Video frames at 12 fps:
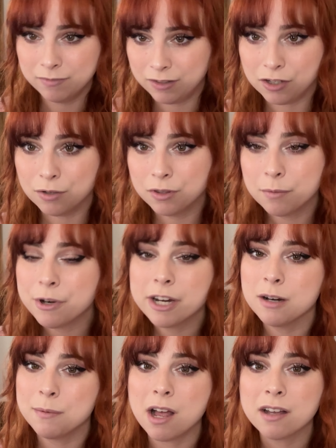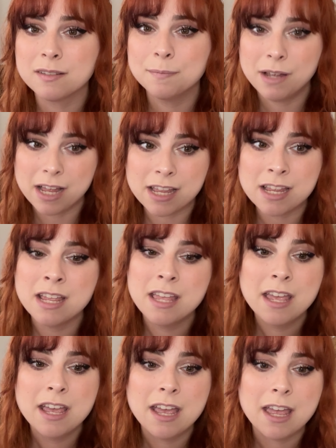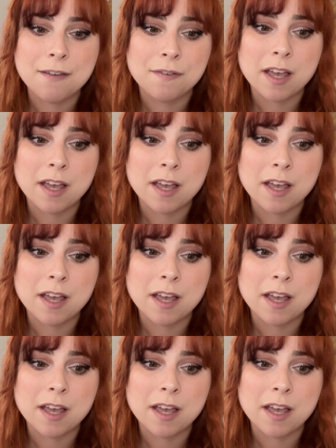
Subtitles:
deal with the breaker box, but if it